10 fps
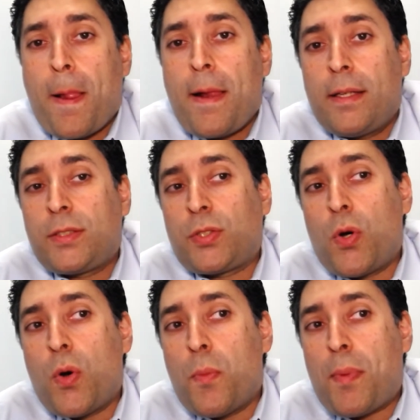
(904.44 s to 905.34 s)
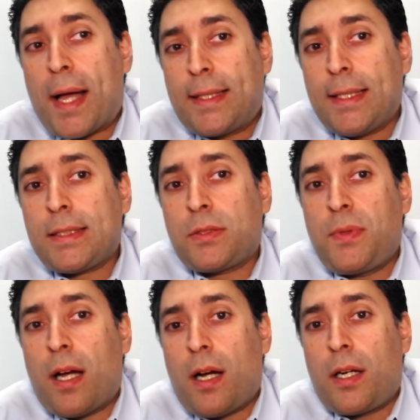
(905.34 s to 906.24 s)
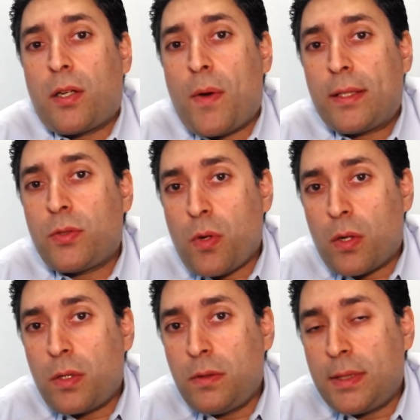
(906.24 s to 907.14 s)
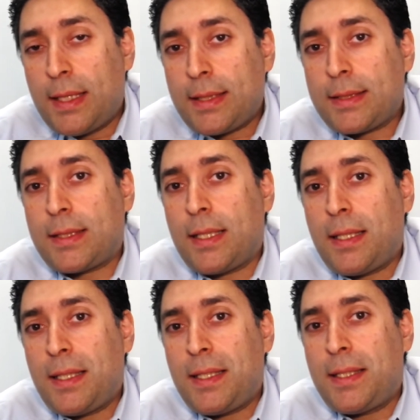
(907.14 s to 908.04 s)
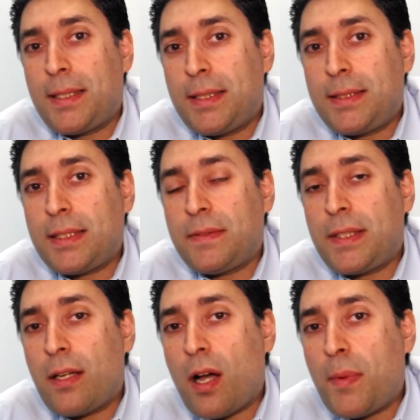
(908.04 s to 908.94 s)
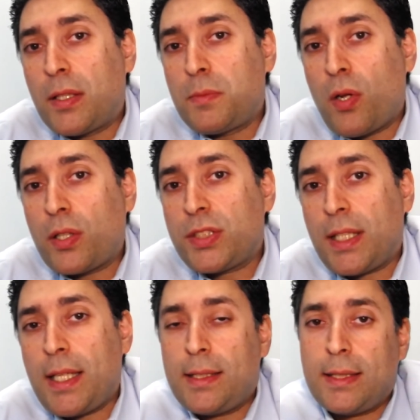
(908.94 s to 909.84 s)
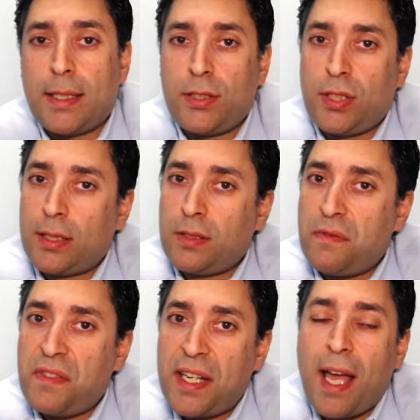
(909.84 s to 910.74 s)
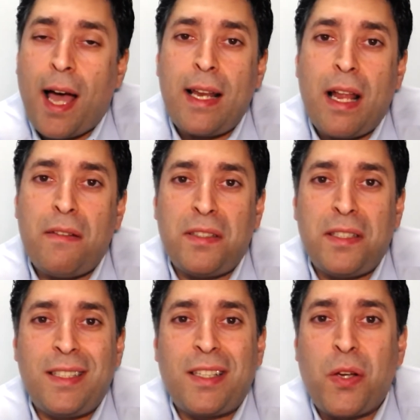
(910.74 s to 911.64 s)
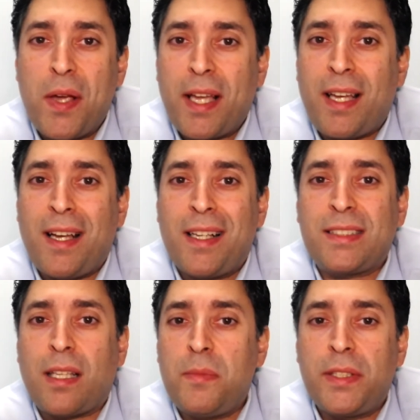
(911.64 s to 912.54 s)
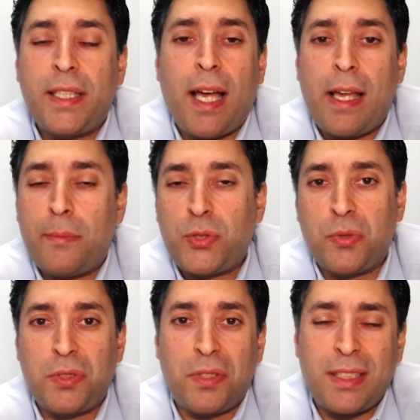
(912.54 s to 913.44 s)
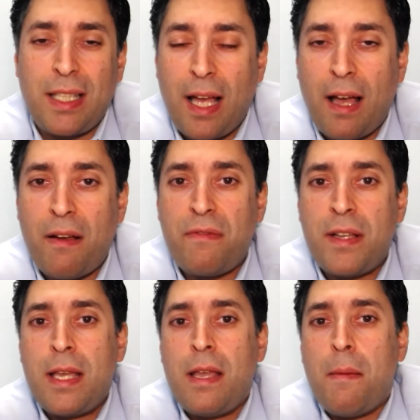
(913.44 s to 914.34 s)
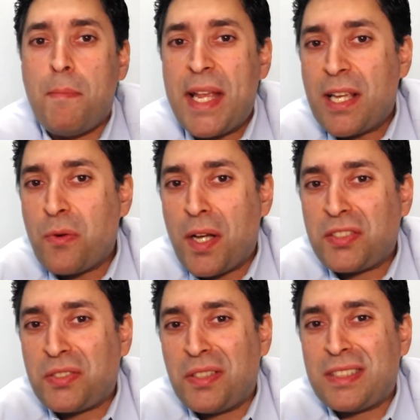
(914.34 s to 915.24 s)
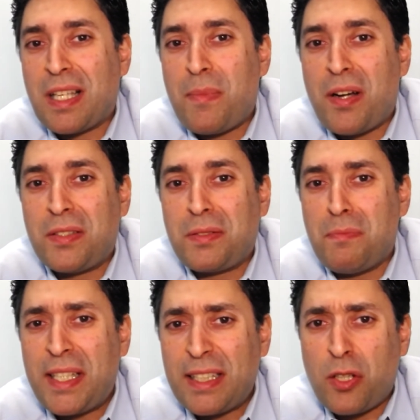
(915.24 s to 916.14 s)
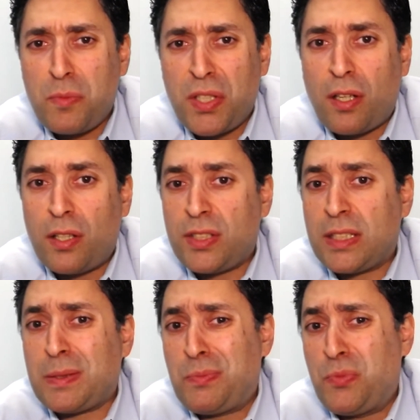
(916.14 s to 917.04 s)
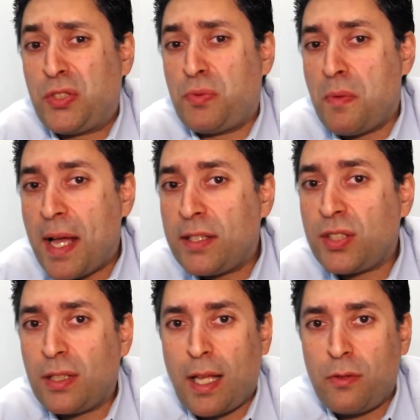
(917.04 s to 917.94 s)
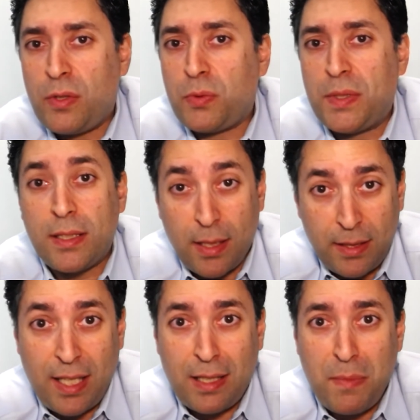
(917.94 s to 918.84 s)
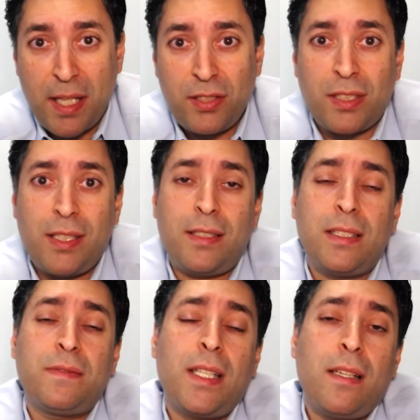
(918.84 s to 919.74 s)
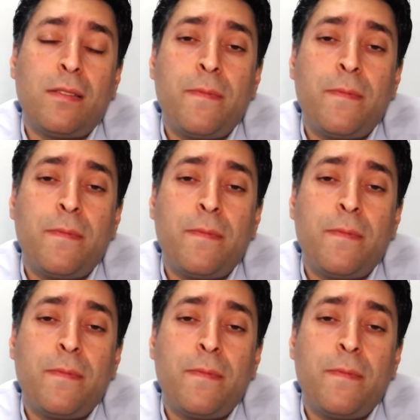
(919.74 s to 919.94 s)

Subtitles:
So by this, we are going to conclude this video about blockchain. This is just a very high level, quick summary. I am sure you still have many questions about many terminologies which we mentioned and which we didn't yet mention in this video.